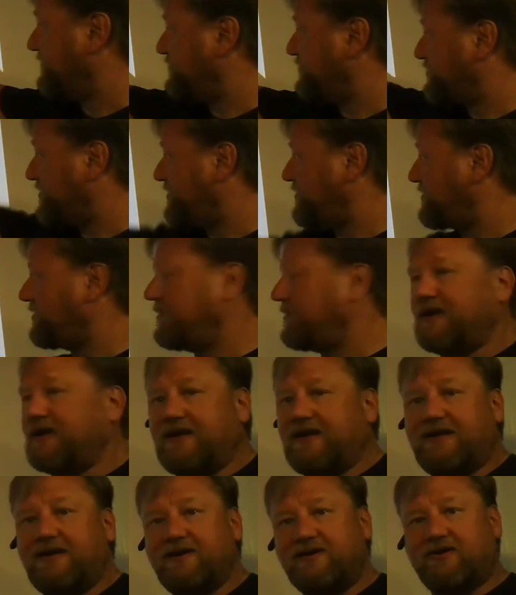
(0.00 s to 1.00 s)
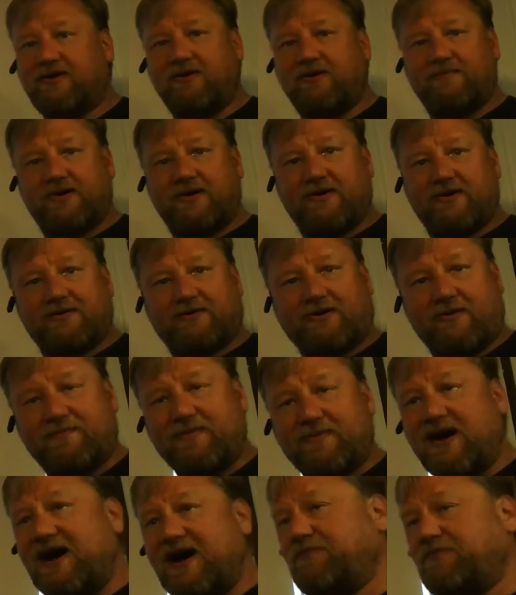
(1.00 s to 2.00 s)
certainly
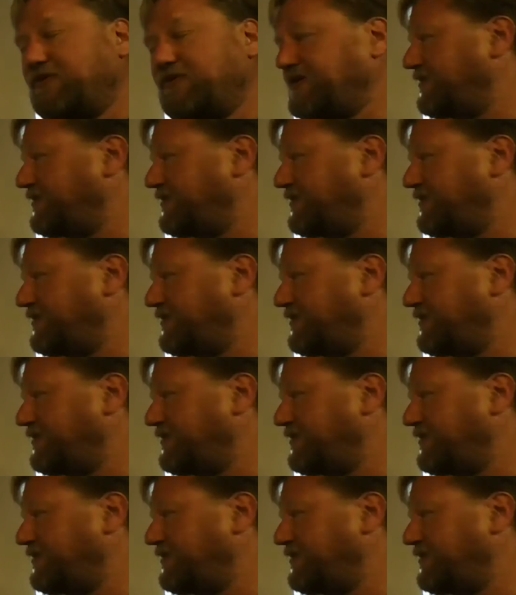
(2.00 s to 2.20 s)
combine with the